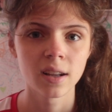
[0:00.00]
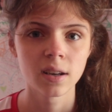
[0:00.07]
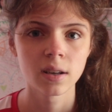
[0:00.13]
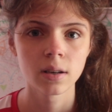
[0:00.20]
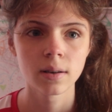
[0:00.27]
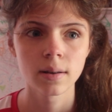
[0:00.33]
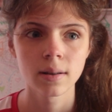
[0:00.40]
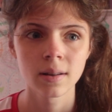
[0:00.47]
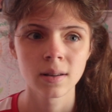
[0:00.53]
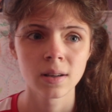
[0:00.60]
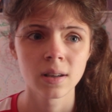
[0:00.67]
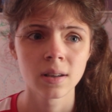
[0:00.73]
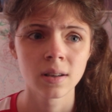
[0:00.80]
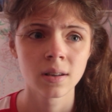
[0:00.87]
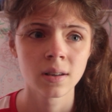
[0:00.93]
And
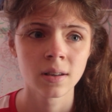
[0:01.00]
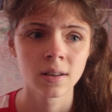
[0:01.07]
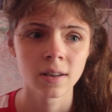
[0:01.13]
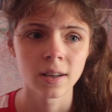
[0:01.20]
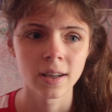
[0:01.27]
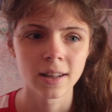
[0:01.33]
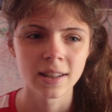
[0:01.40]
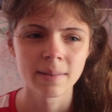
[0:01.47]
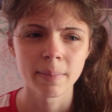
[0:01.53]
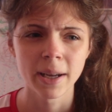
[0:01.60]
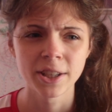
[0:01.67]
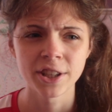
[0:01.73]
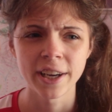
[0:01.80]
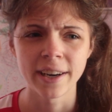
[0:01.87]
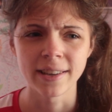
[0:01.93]
it's my
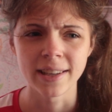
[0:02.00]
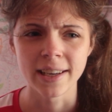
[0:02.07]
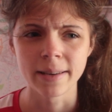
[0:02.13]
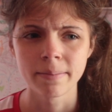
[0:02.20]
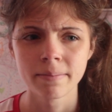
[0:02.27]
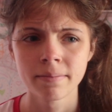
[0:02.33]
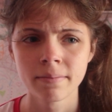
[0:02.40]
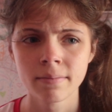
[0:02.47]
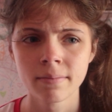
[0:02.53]
channel name.